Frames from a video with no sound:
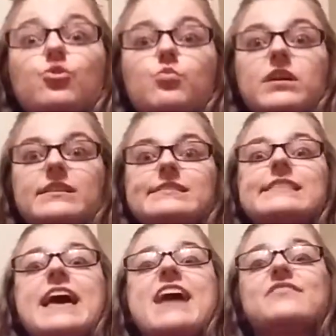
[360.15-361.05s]
ones
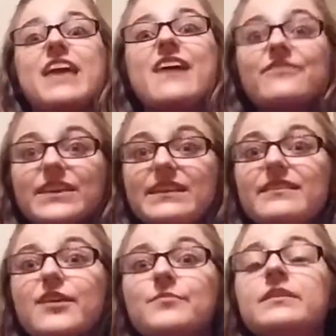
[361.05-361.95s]
that have caffeine in
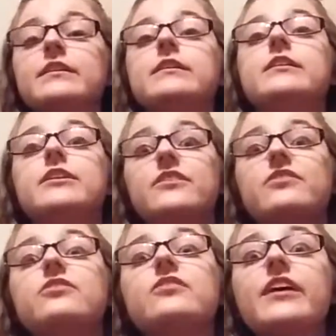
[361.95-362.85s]
them.
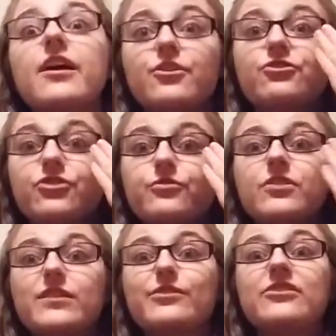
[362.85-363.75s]
The other two
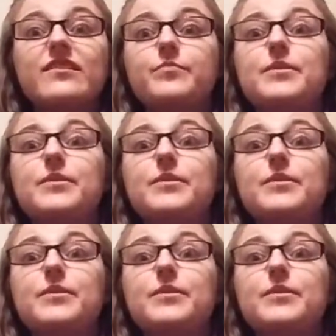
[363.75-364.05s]
flavors that have been